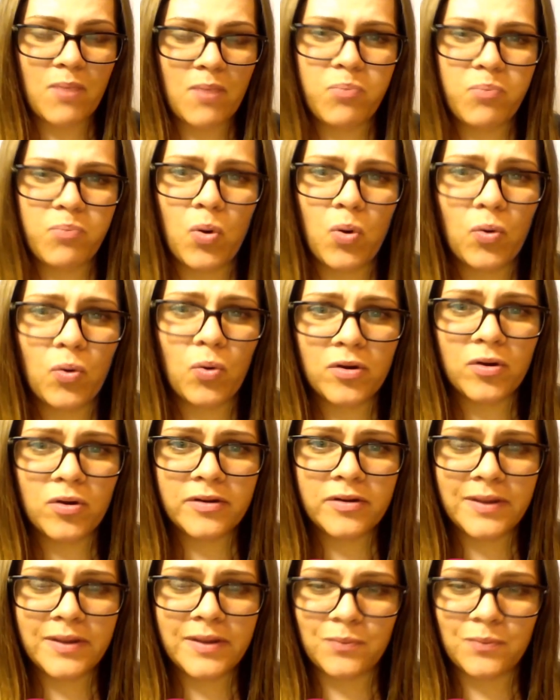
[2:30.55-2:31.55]

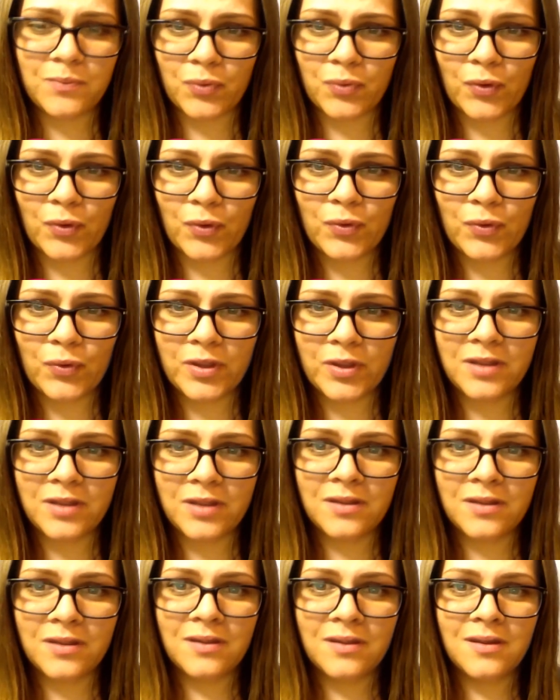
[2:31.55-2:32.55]
poor and broke,
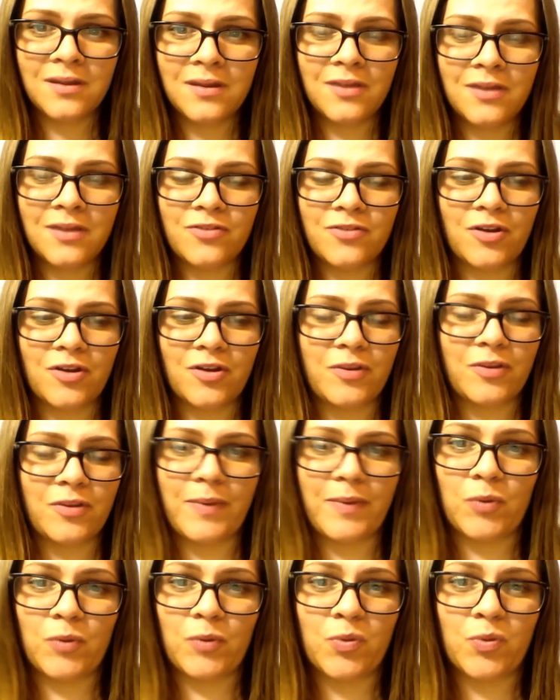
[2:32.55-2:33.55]
they're not going to be
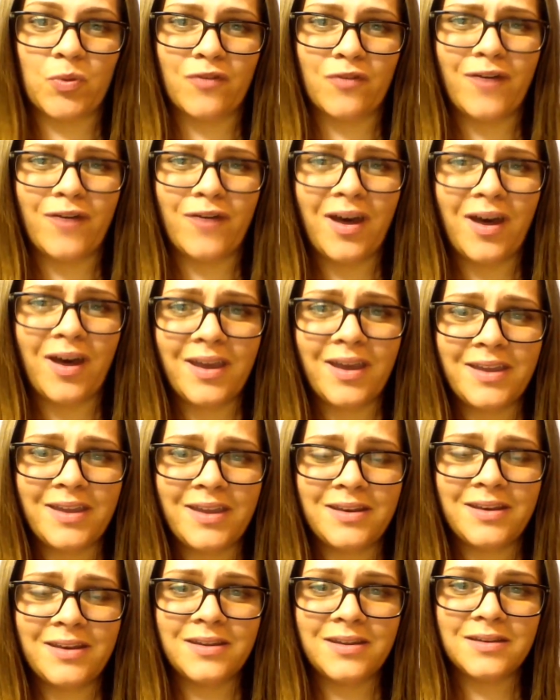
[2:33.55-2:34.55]
able to
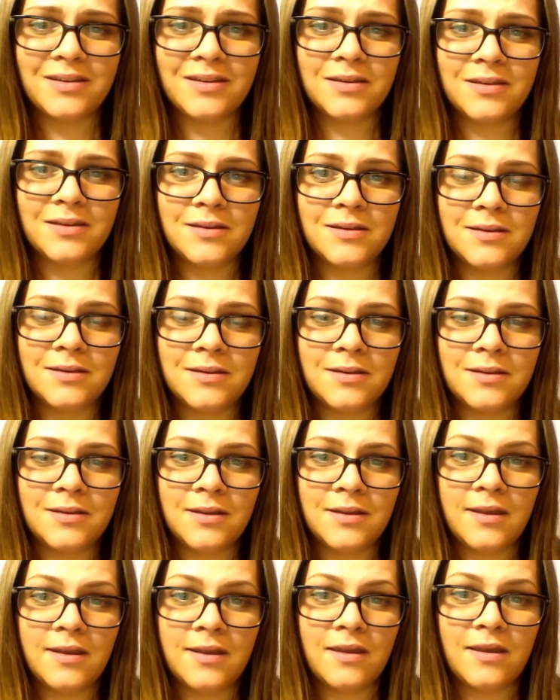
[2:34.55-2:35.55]
provide,
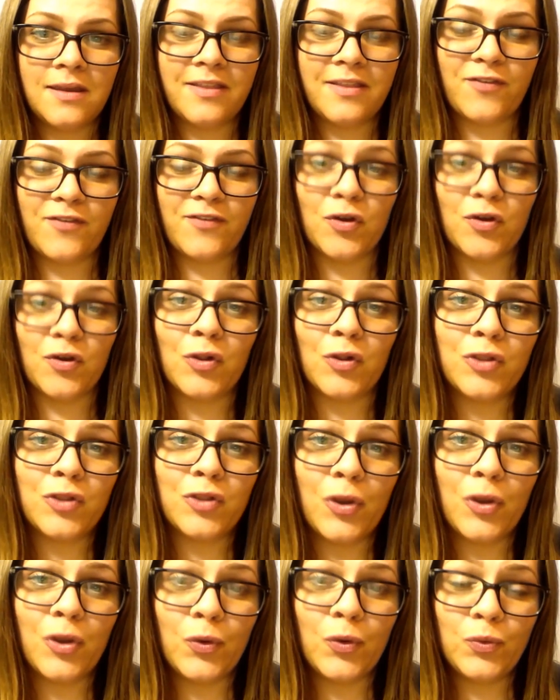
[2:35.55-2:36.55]
they feel
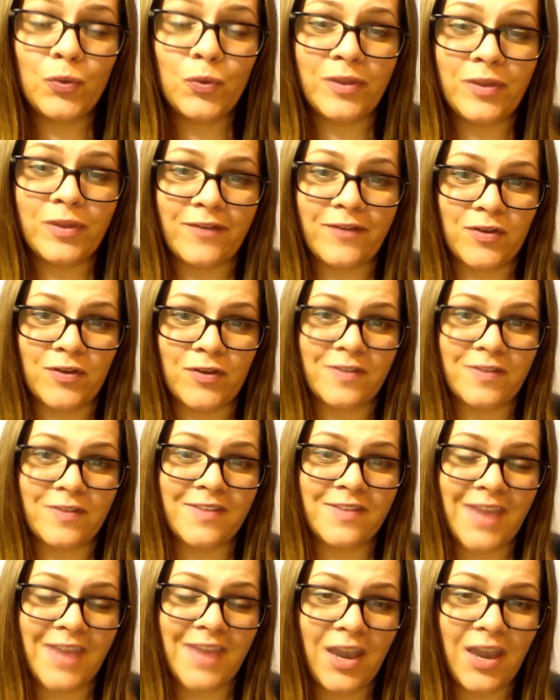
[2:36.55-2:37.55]
alone, they feel
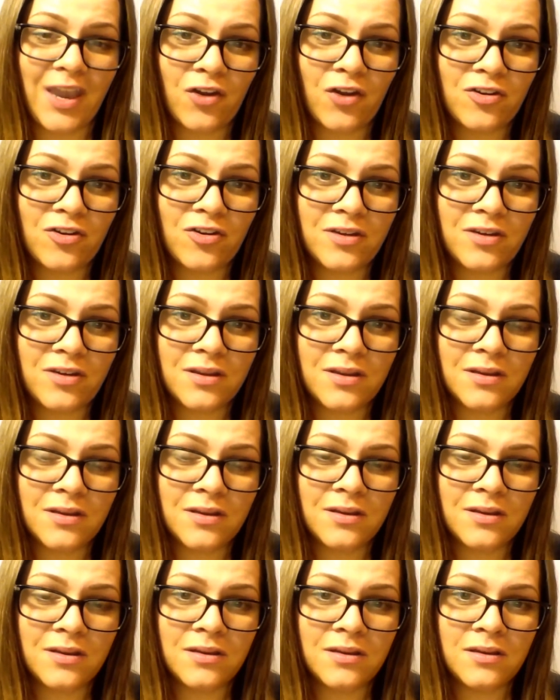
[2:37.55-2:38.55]
scared,
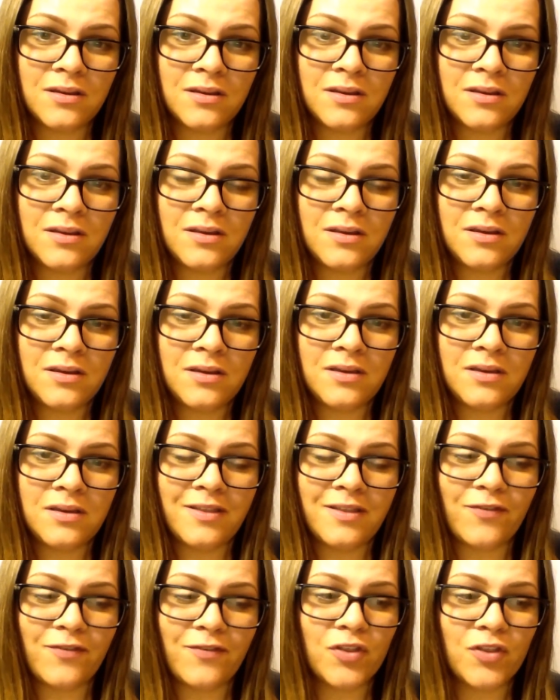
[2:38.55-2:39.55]

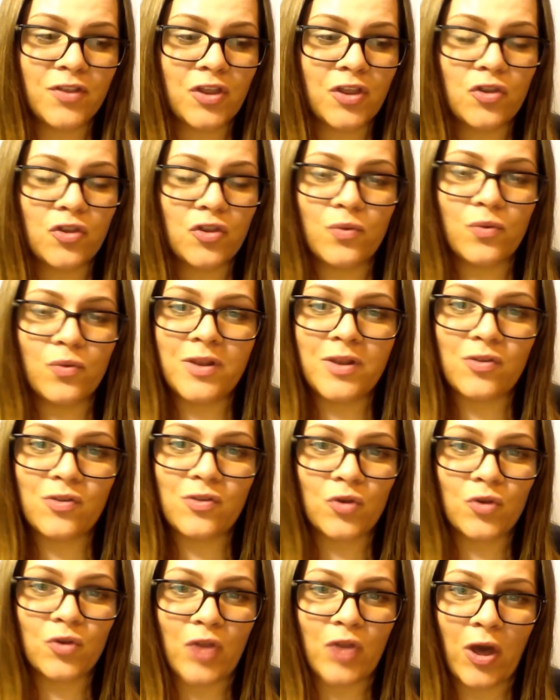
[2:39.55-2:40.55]
they feel like nobody's
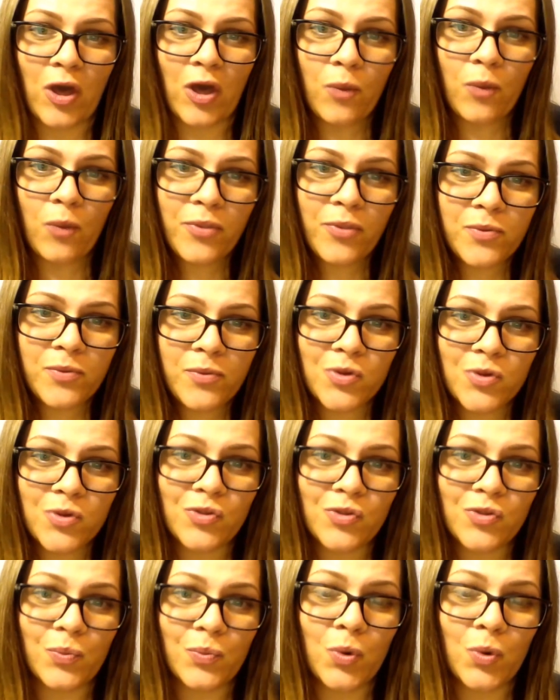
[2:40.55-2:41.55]
going to help them or
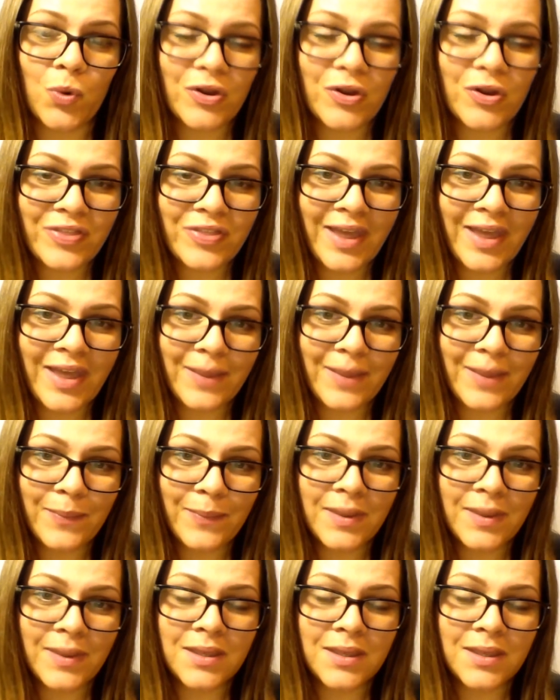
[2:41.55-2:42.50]
support them,